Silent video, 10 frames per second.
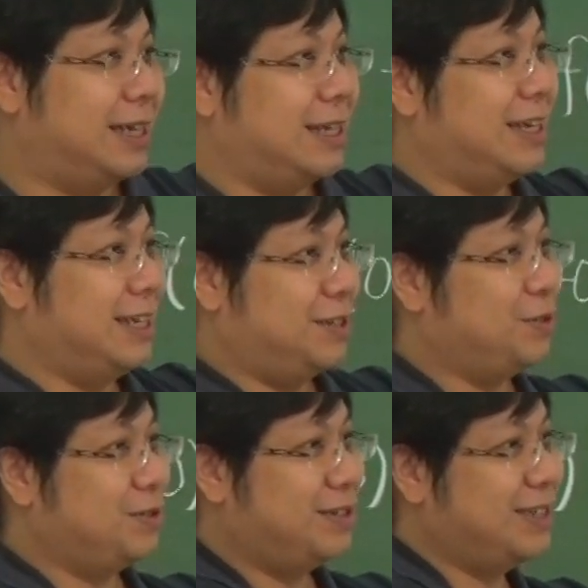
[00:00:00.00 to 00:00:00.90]

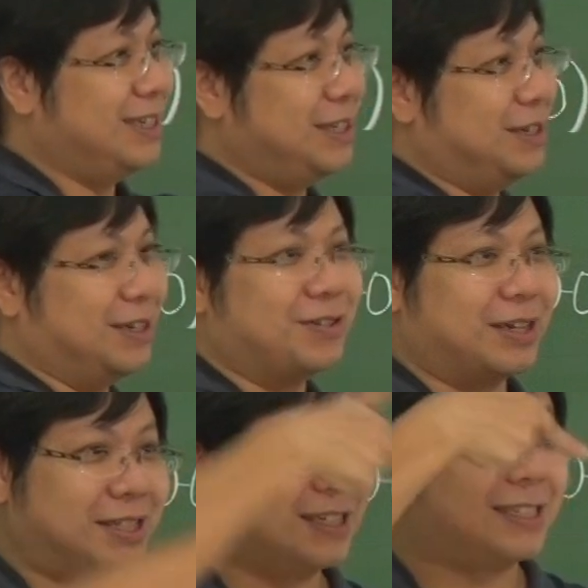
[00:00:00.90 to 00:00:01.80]

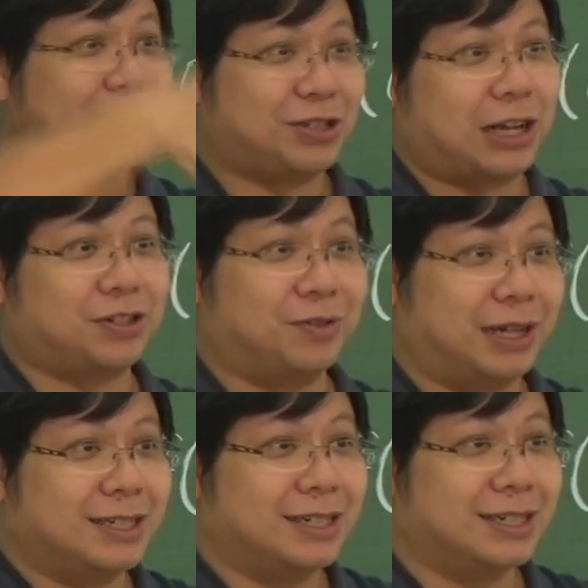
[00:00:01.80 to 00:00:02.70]
okay, this is injection,
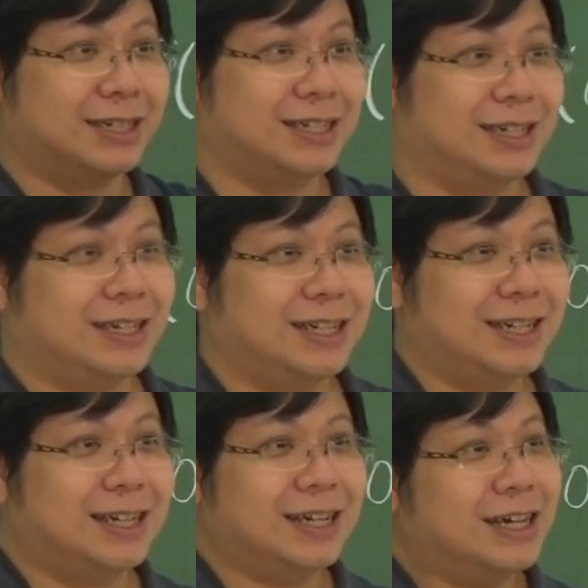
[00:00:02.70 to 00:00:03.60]
right?
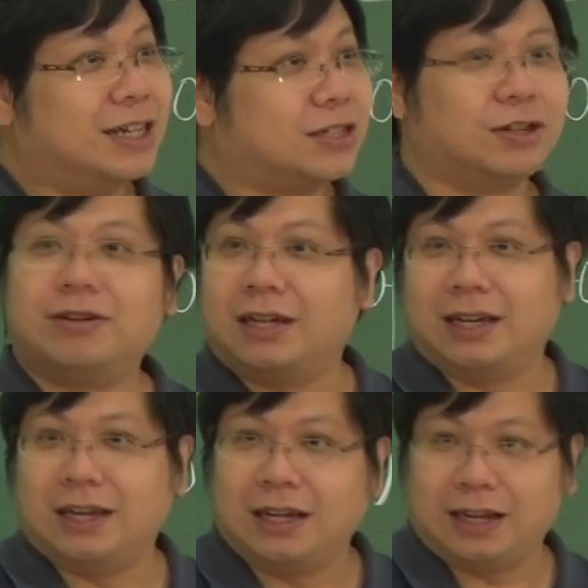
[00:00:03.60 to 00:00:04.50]
So
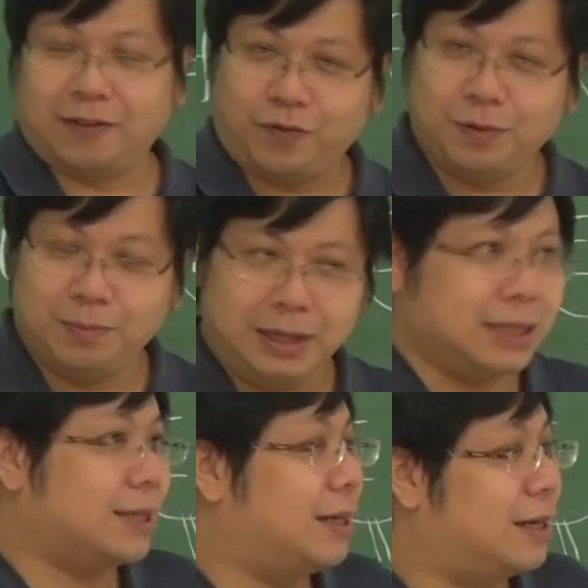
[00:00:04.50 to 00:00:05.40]
if you
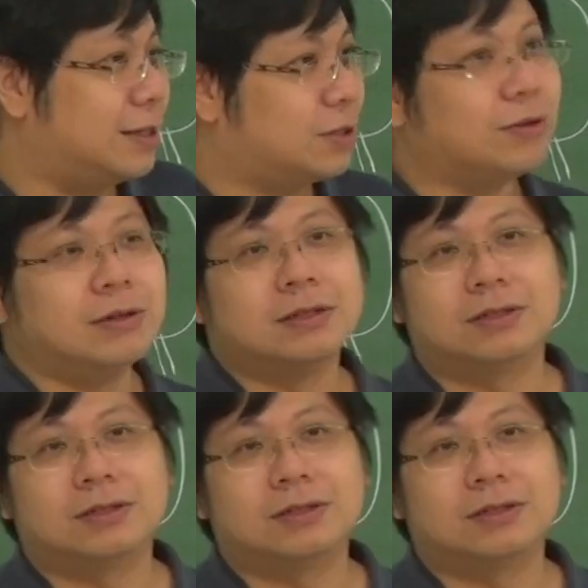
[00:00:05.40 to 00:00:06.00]
meet, so